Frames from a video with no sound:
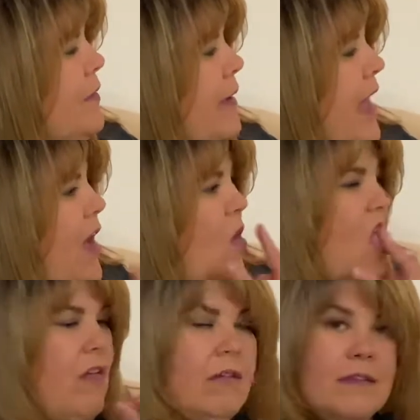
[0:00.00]
Wow,
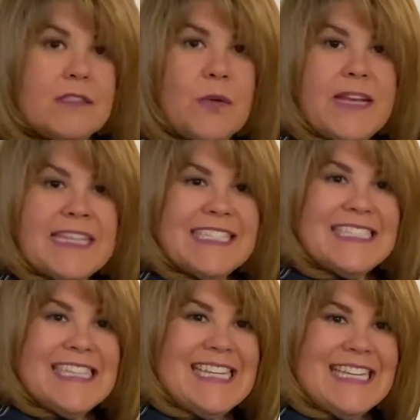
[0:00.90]
that was quite the
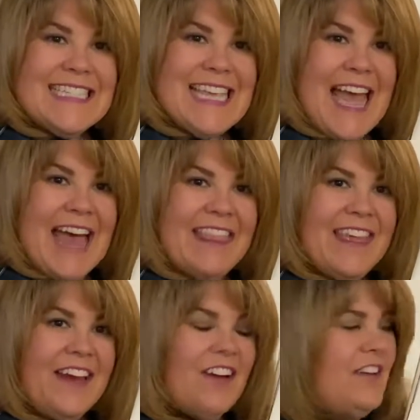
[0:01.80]
sneeze he had
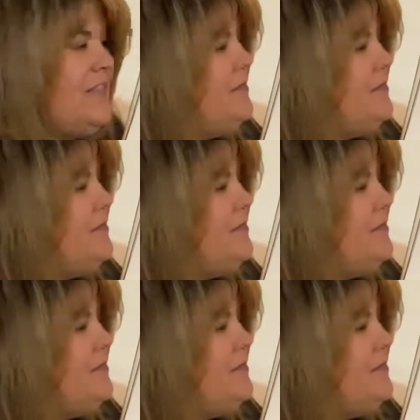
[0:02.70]
there.